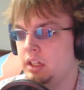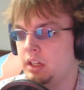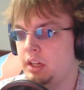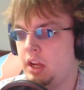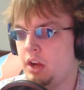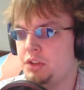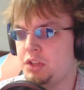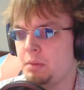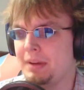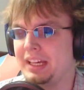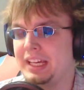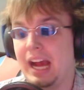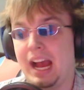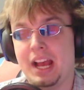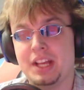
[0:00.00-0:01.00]
Here's hoping
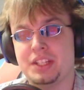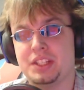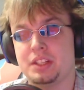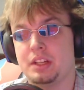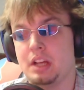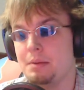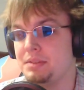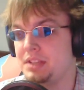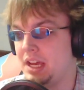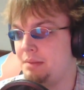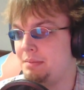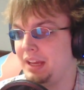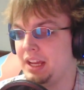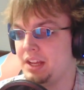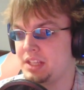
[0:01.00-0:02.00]
Gaius comes in
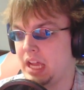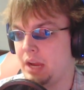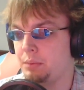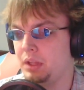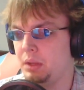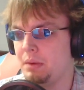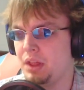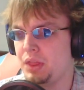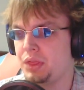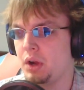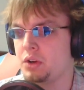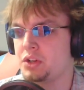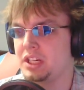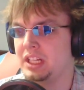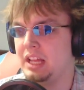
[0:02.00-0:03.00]
because I really want
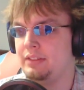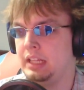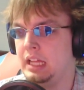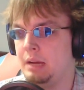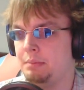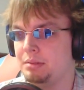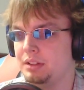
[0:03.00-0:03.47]
Tharja to level up.